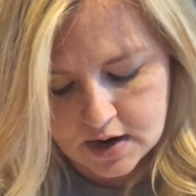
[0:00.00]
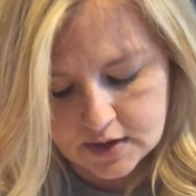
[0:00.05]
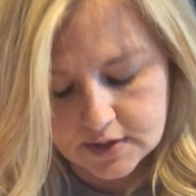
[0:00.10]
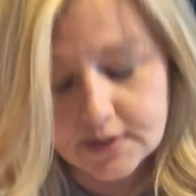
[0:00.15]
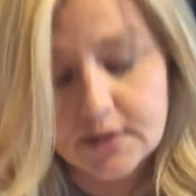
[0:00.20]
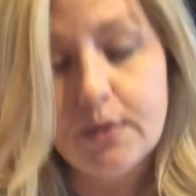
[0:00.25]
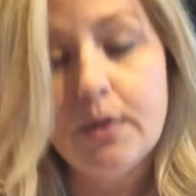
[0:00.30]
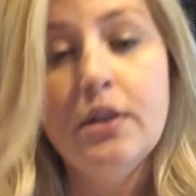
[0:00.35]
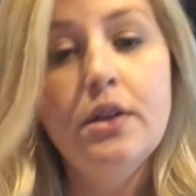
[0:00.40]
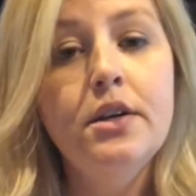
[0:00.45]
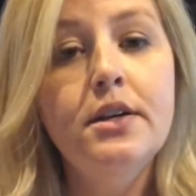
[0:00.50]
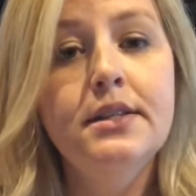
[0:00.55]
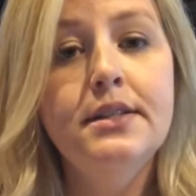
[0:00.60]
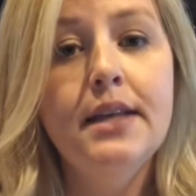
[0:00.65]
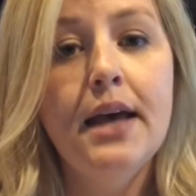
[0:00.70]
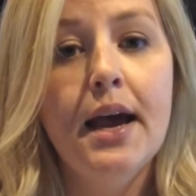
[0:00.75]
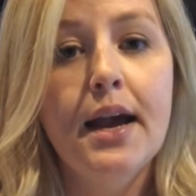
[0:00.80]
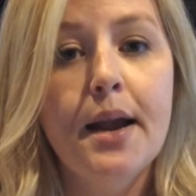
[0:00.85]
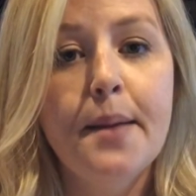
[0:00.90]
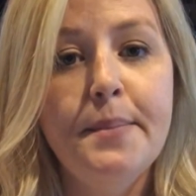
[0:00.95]
So it looks
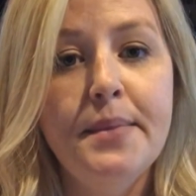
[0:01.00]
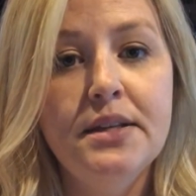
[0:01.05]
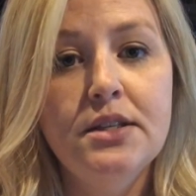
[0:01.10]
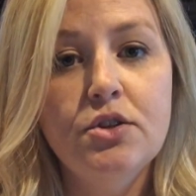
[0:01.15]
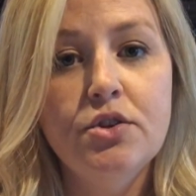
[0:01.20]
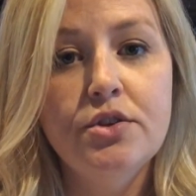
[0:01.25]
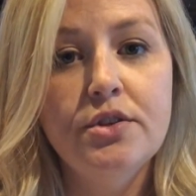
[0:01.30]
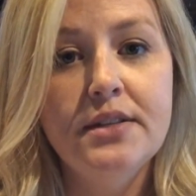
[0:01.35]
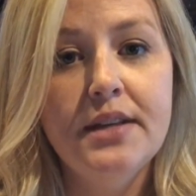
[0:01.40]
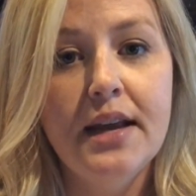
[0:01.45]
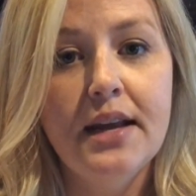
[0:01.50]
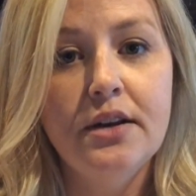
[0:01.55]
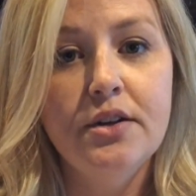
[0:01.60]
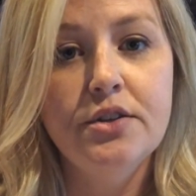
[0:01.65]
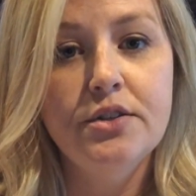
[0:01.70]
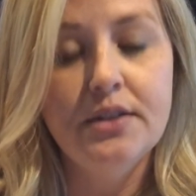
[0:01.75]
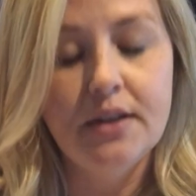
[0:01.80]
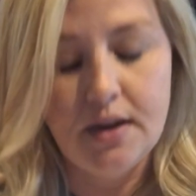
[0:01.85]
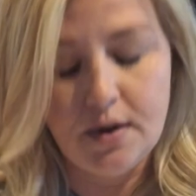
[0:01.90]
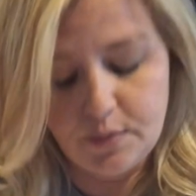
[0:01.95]
like Mr.
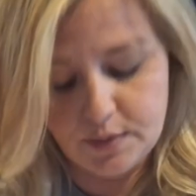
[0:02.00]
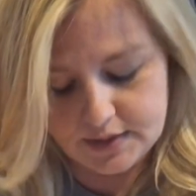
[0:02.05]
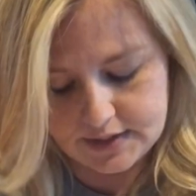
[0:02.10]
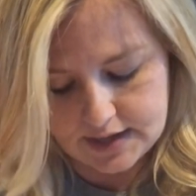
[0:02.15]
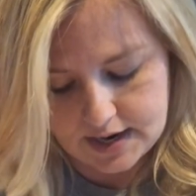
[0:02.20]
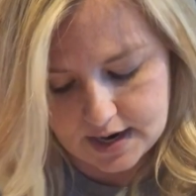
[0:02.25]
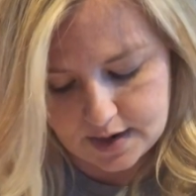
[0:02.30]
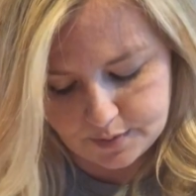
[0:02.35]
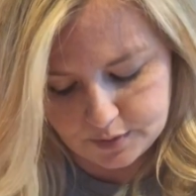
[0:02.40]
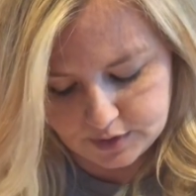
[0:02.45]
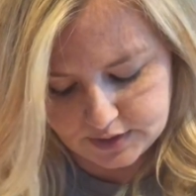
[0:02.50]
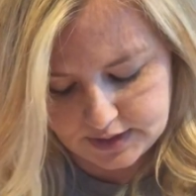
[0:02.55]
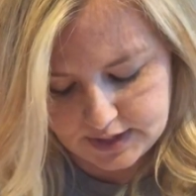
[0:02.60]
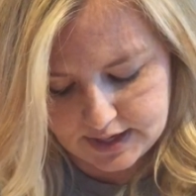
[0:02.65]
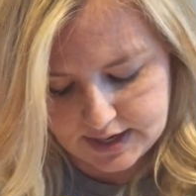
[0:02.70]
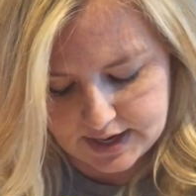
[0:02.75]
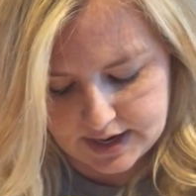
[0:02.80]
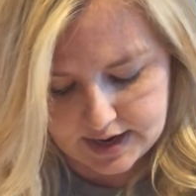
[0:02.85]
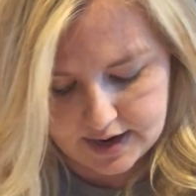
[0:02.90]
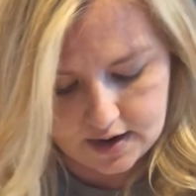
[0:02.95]
Sanderson was able to
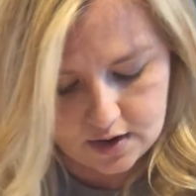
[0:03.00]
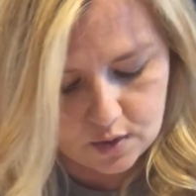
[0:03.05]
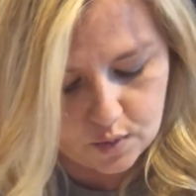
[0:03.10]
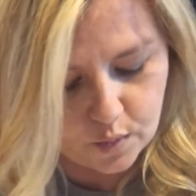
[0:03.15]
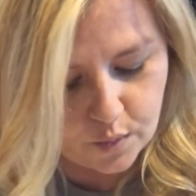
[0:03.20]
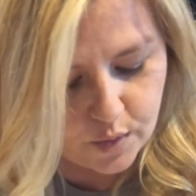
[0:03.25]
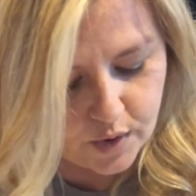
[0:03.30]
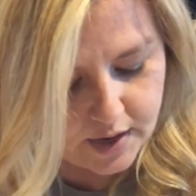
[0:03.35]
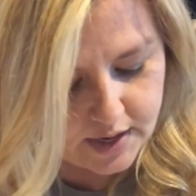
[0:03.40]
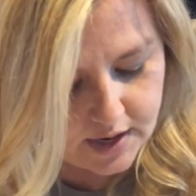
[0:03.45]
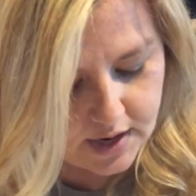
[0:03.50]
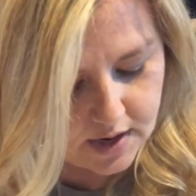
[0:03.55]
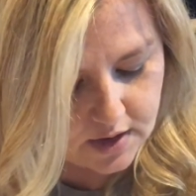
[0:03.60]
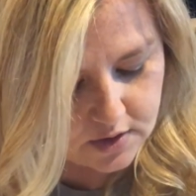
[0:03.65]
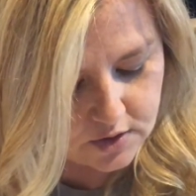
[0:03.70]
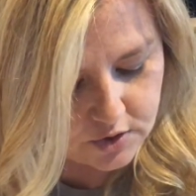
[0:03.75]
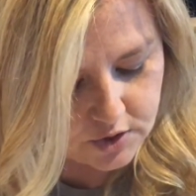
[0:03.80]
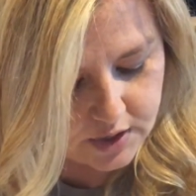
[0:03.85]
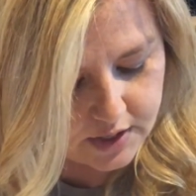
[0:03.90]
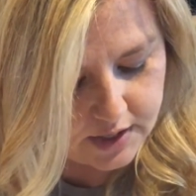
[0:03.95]
get
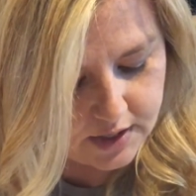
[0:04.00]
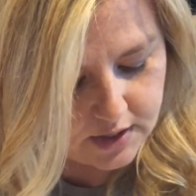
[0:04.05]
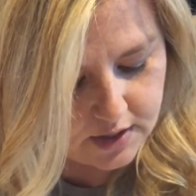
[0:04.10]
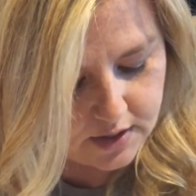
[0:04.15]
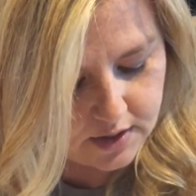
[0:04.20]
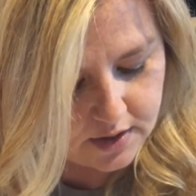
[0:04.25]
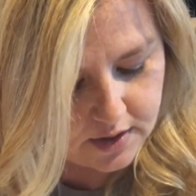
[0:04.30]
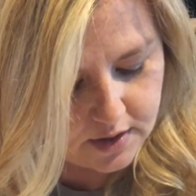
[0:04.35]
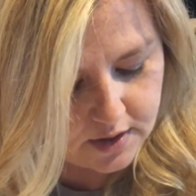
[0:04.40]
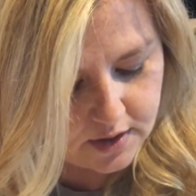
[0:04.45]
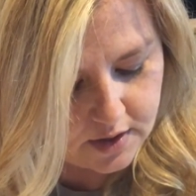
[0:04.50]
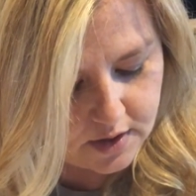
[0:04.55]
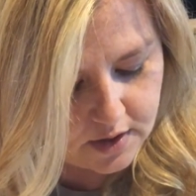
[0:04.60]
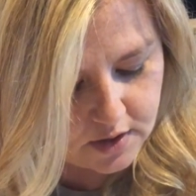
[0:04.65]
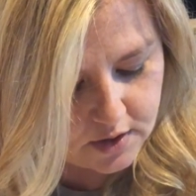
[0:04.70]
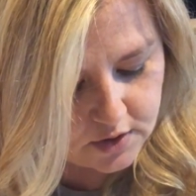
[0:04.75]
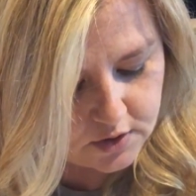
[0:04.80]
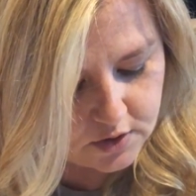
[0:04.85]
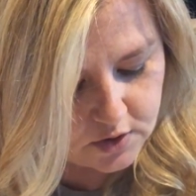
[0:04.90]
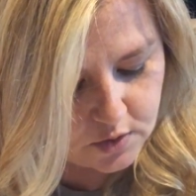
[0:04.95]

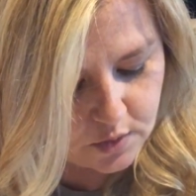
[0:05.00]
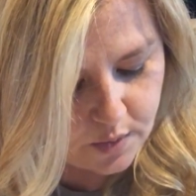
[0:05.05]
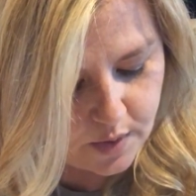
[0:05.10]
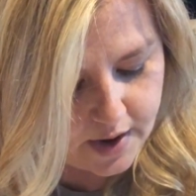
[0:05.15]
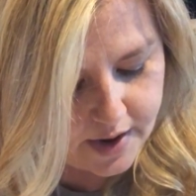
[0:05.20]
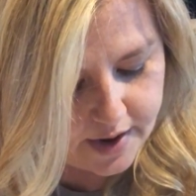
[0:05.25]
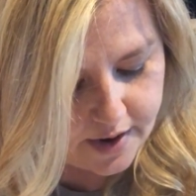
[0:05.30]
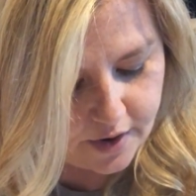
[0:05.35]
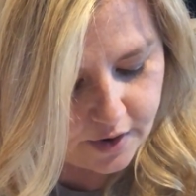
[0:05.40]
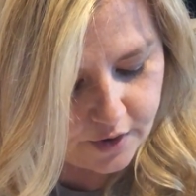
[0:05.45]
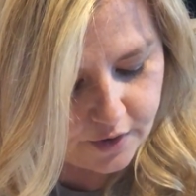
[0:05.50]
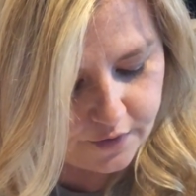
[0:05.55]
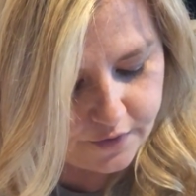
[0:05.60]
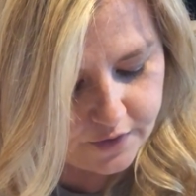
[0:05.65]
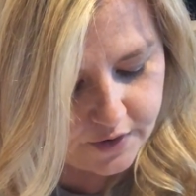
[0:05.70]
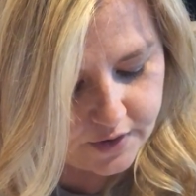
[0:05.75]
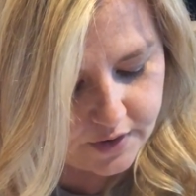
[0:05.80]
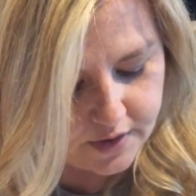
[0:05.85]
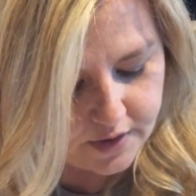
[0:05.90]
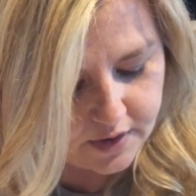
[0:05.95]

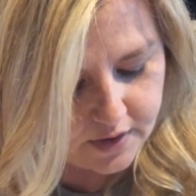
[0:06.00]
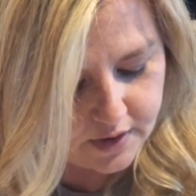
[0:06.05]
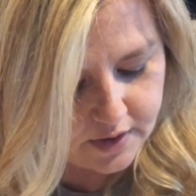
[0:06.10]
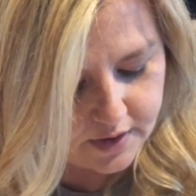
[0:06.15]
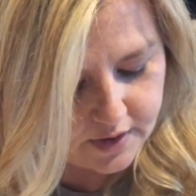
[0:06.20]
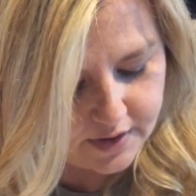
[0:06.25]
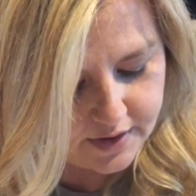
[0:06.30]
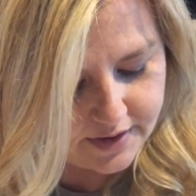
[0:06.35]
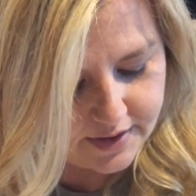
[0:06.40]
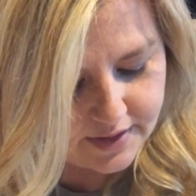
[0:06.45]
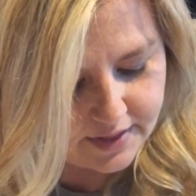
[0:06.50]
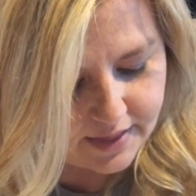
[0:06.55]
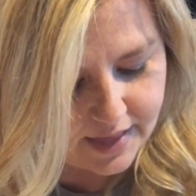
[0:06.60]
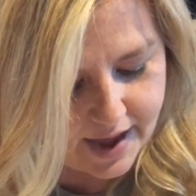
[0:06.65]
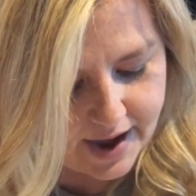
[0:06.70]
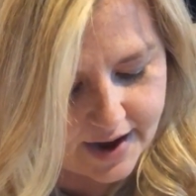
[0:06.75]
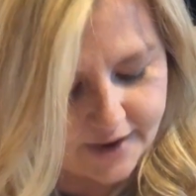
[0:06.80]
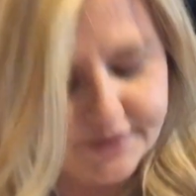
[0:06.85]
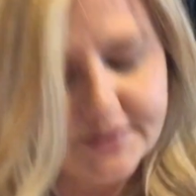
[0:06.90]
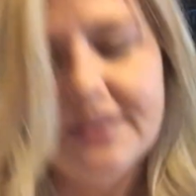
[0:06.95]
112
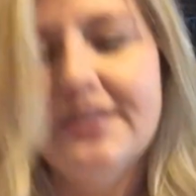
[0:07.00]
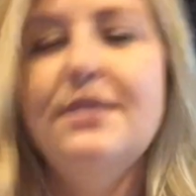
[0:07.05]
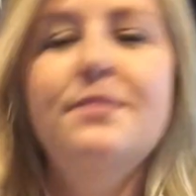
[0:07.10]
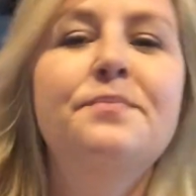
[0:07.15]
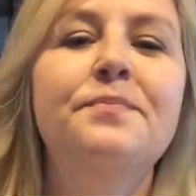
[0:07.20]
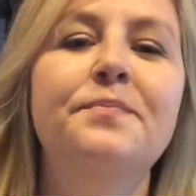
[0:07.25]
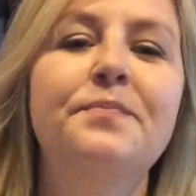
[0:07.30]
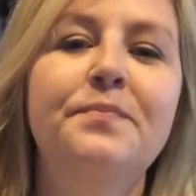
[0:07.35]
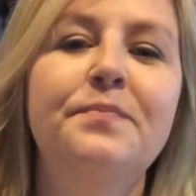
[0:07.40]
laughs.